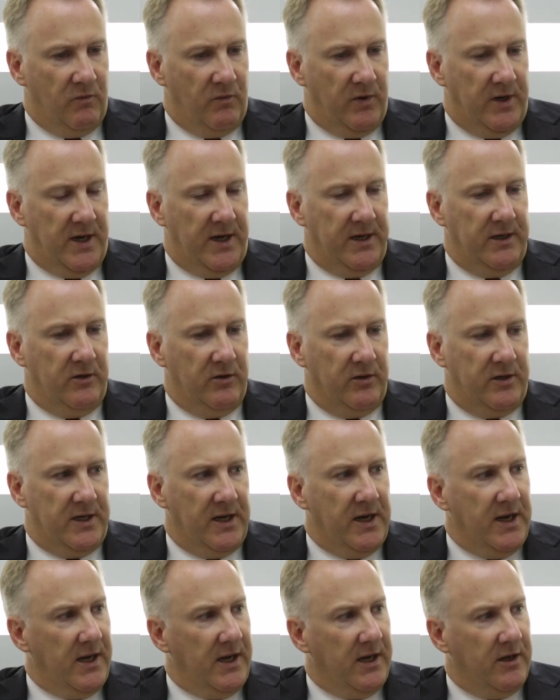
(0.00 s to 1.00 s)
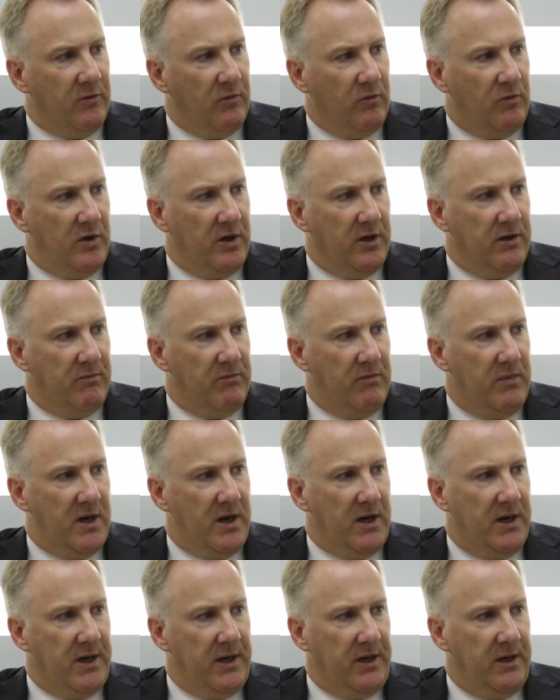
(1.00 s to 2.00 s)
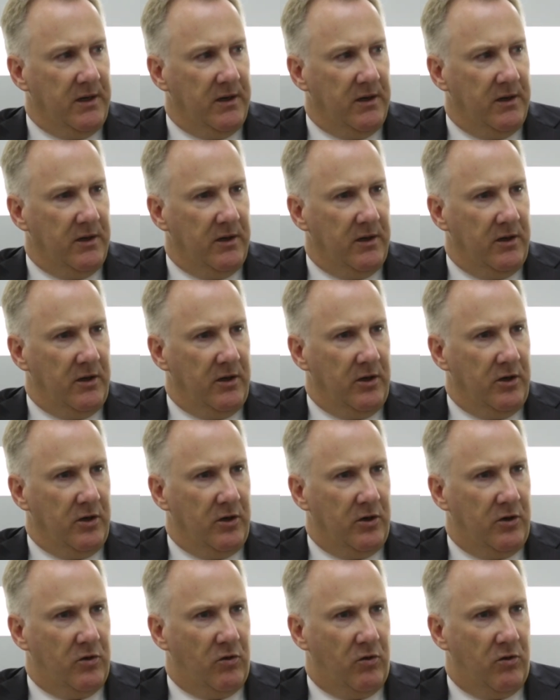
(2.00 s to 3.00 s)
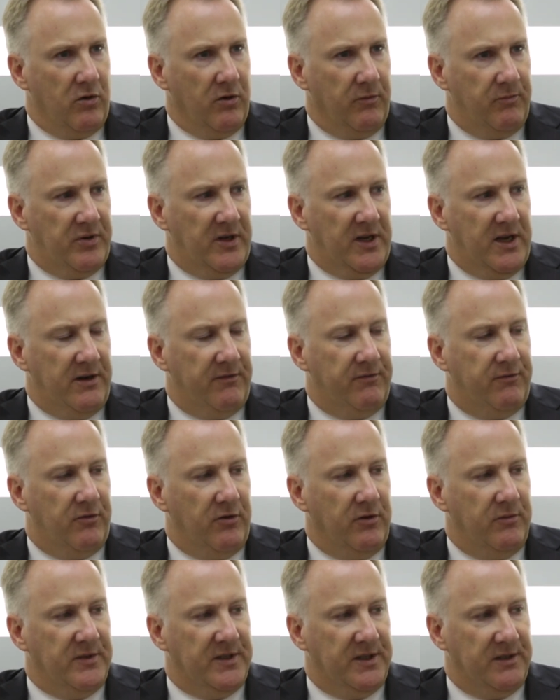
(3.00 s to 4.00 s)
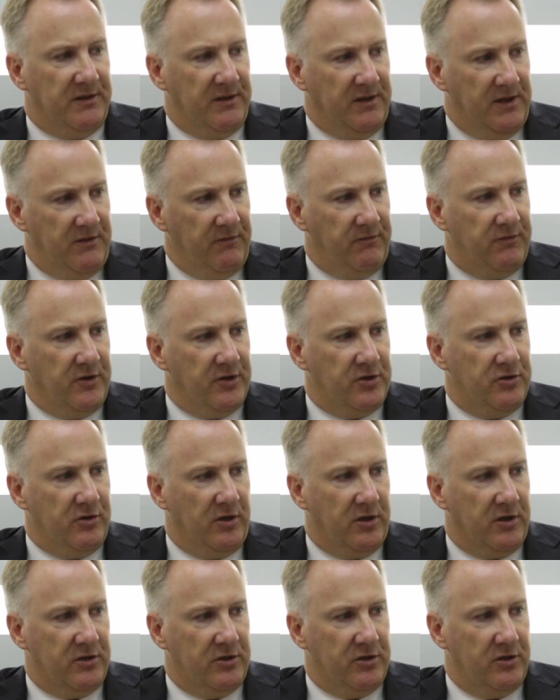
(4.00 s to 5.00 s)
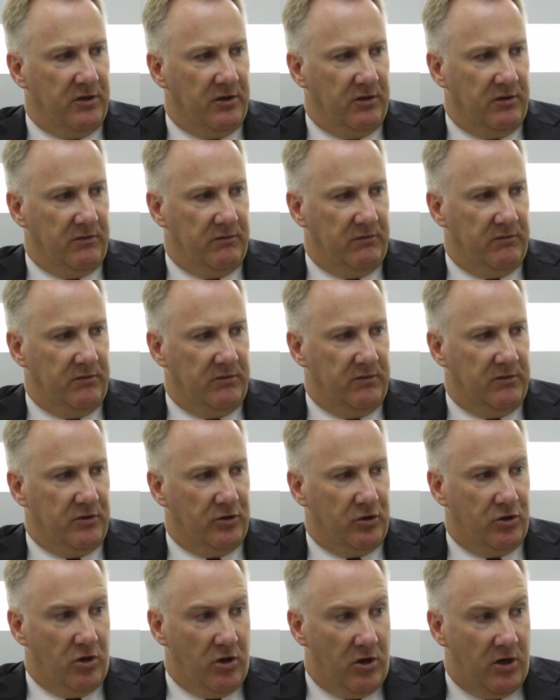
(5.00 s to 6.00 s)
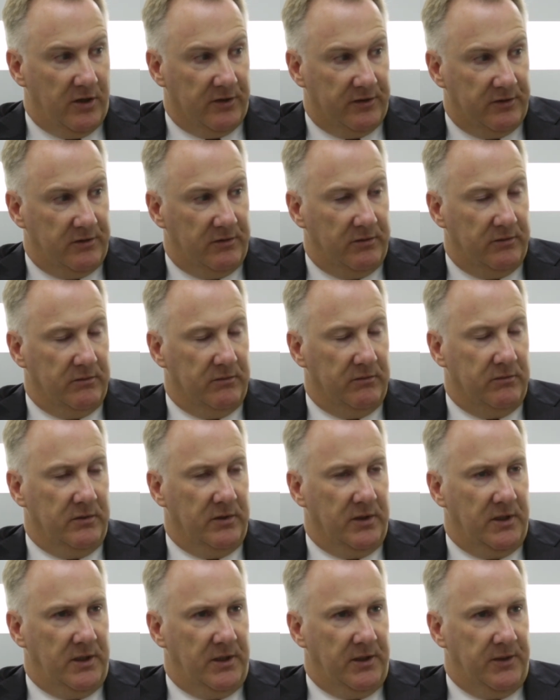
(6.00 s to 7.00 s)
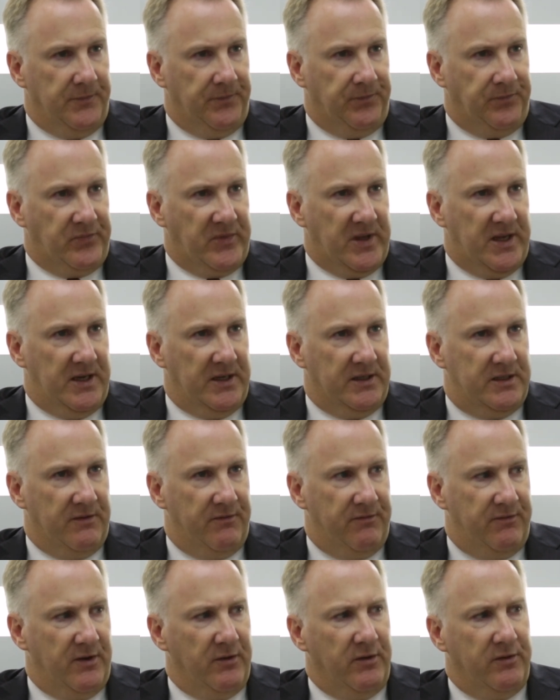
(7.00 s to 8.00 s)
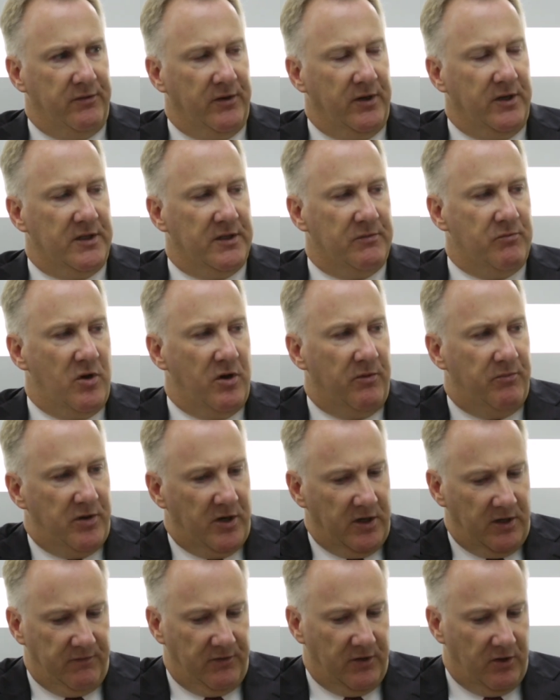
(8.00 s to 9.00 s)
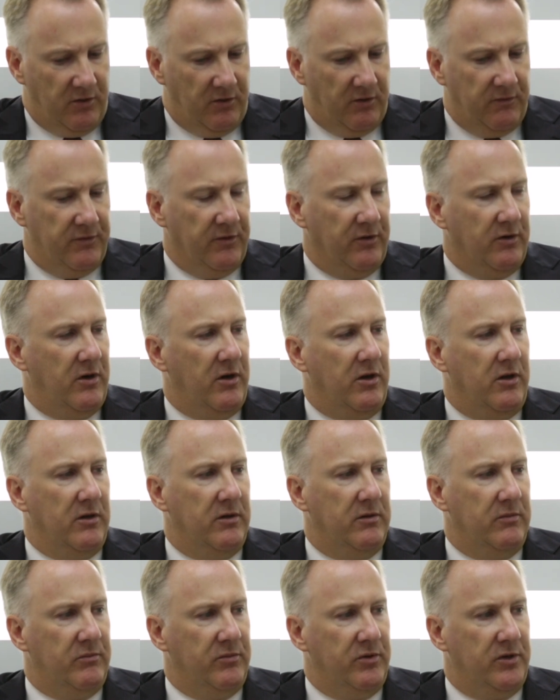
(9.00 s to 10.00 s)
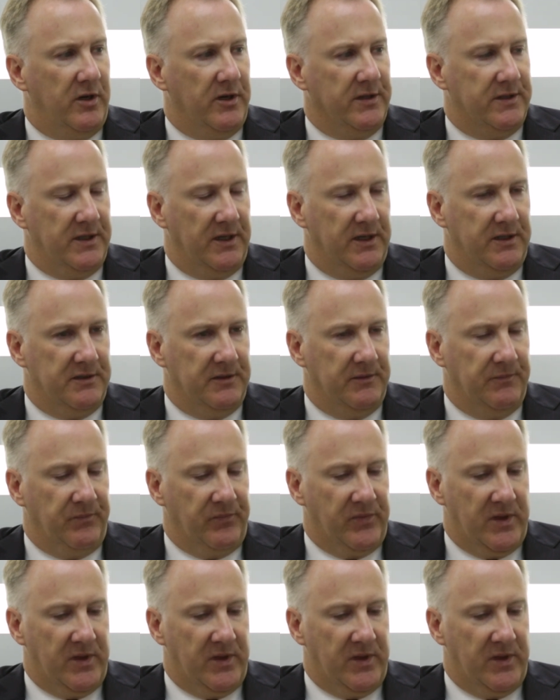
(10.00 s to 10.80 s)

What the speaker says: When I look at what my core platforms as an infrastructure cost, it's a very, very small part of the overall process.